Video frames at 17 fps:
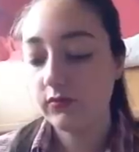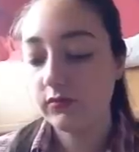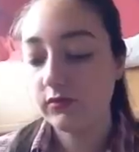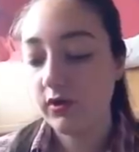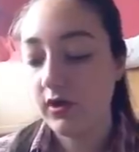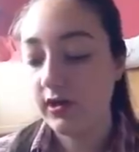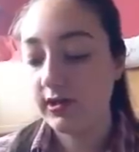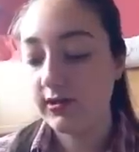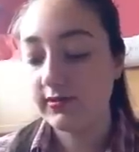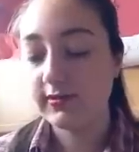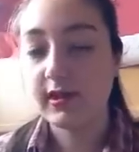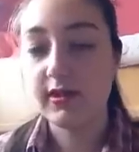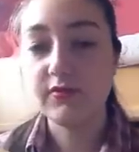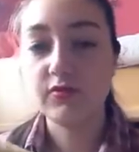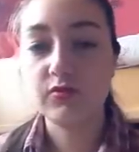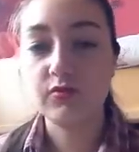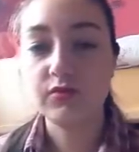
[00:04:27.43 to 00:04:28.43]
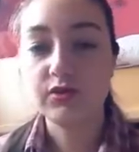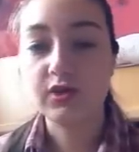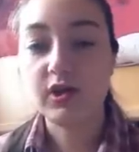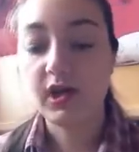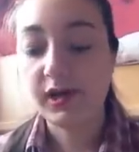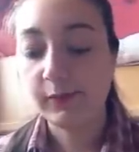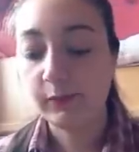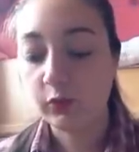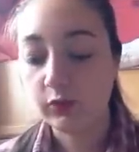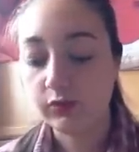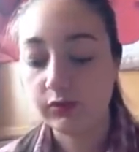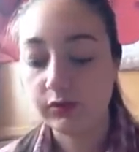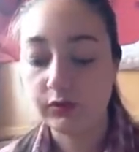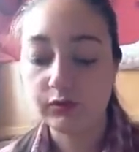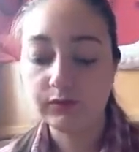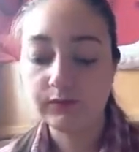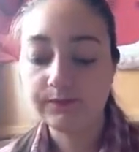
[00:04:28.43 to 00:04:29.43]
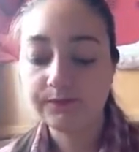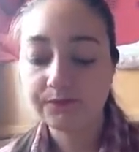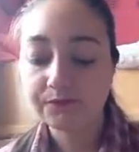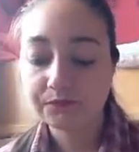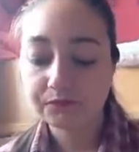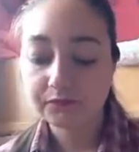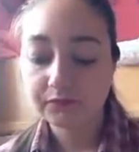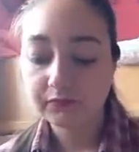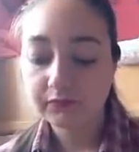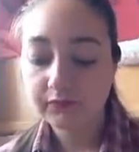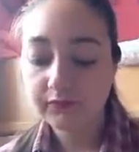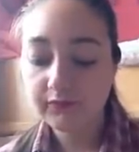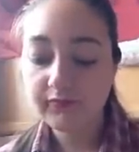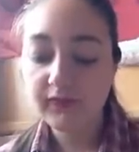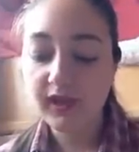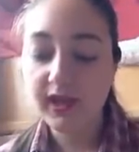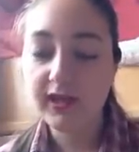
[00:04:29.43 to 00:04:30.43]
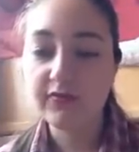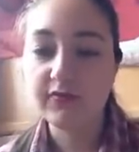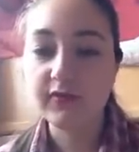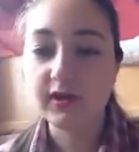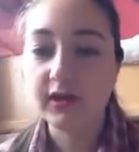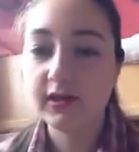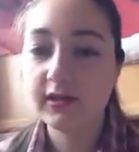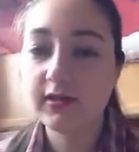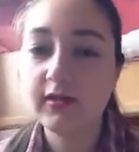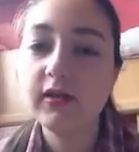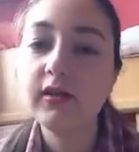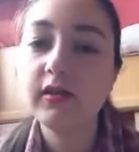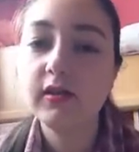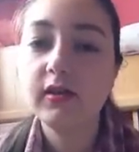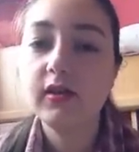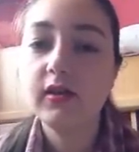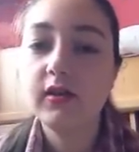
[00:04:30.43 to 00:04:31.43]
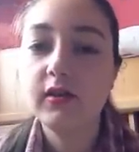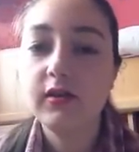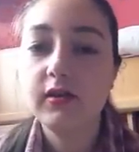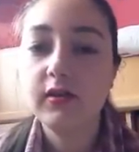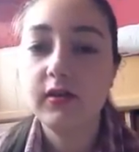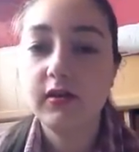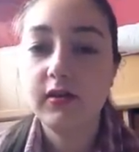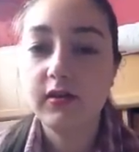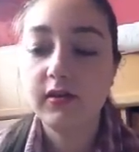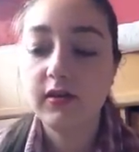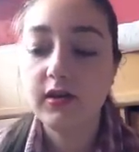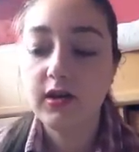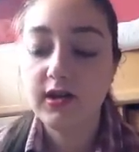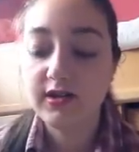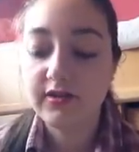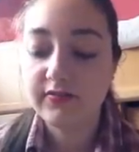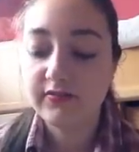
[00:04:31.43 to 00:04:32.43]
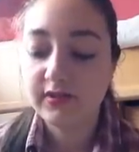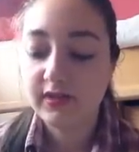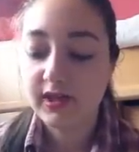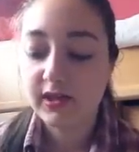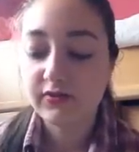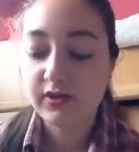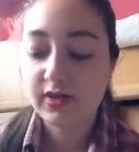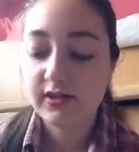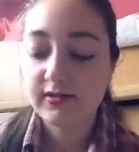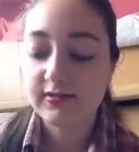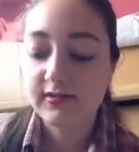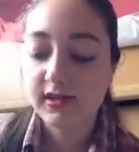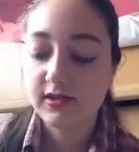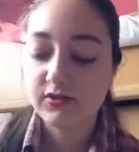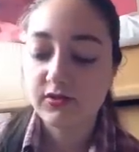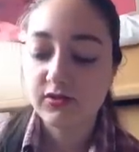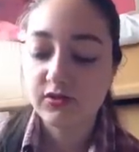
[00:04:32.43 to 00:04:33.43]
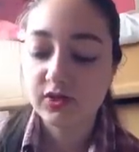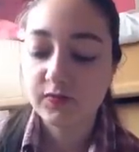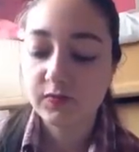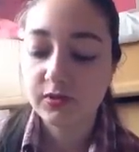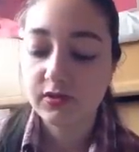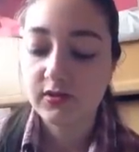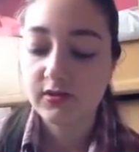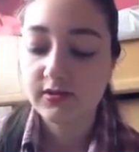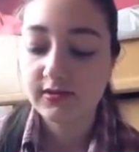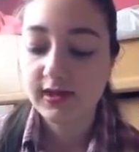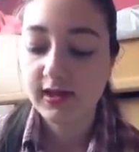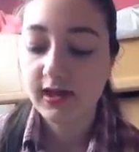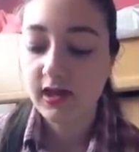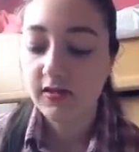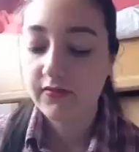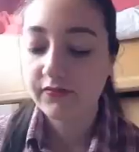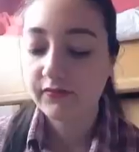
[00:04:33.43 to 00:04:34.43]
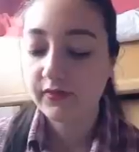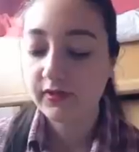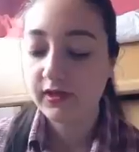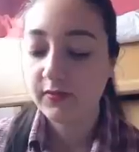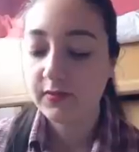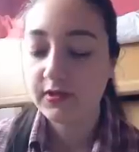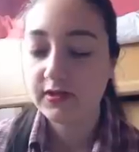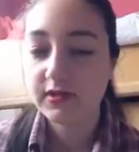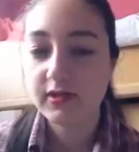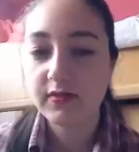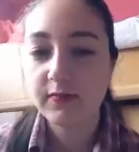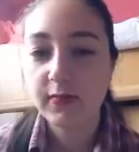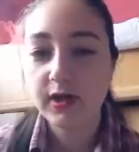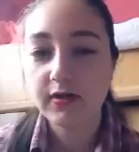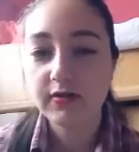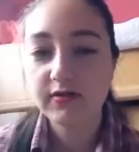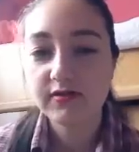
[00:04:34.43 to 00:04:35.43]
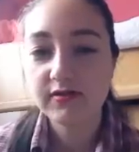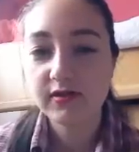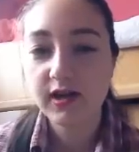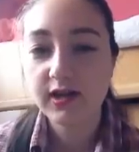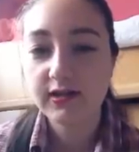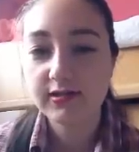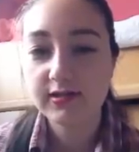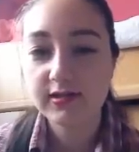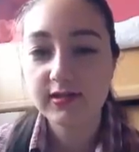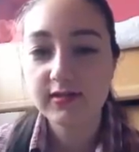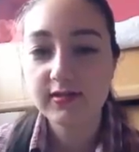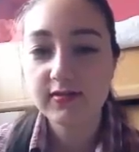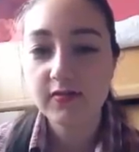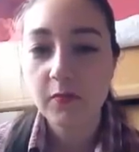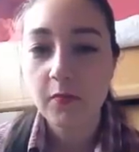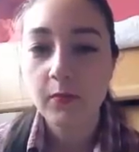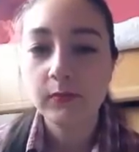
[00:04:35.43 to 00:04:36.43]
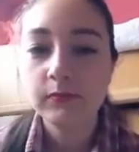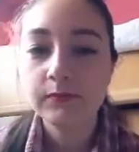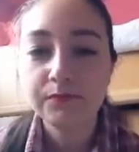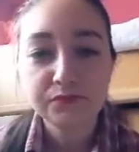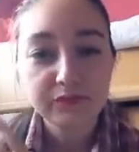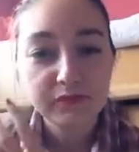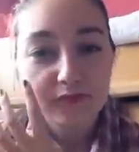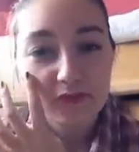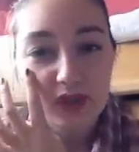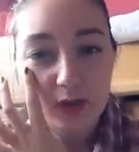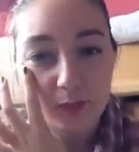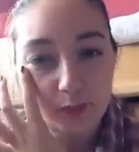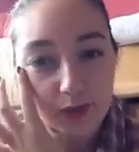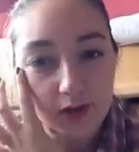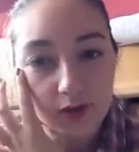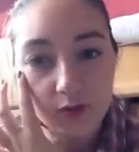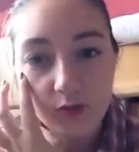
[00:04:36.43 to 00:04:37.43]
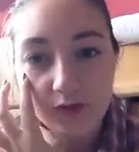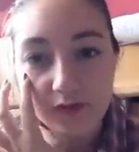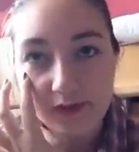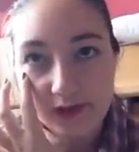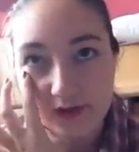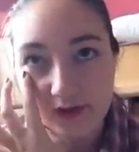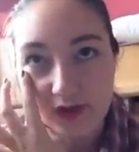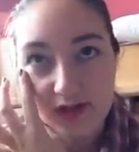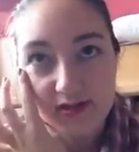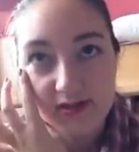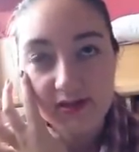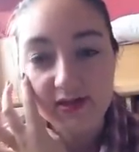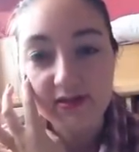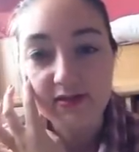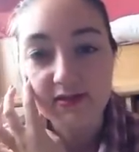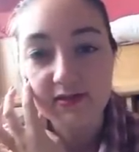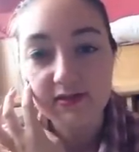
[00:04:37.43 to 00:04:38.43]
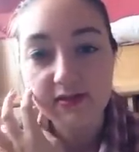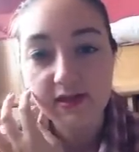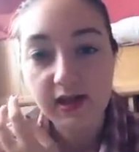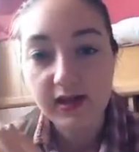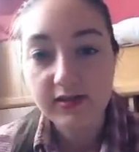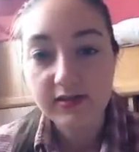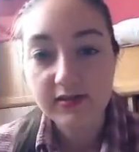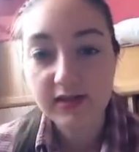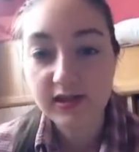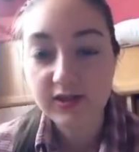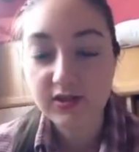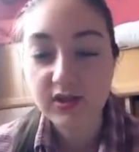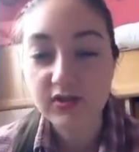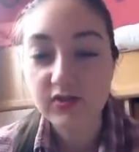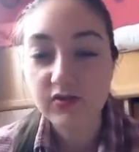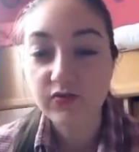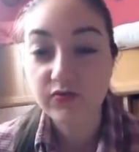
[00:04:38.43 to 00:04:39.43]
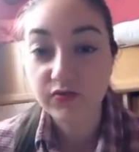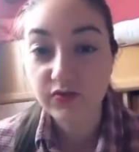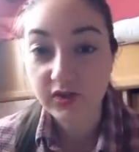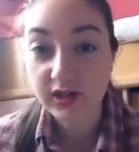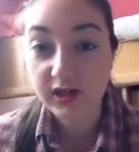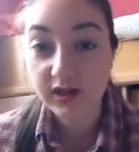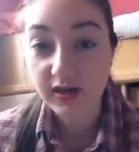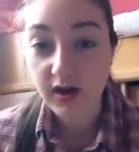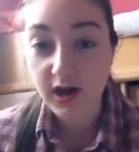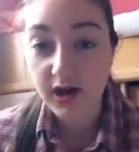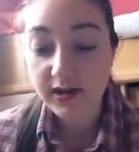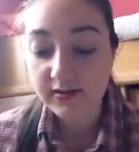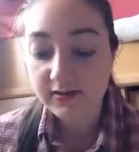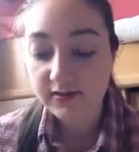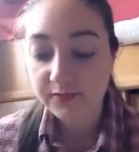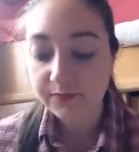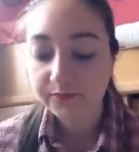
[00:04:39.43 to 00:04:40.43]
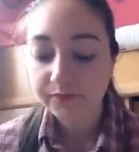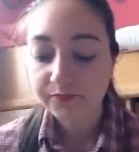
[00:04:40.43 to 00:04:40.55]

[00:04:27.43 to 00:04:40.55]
going into London all the time or if like I live near that train station just because they have a limited amount of sizes but all of their dresses and t-shirts are really nice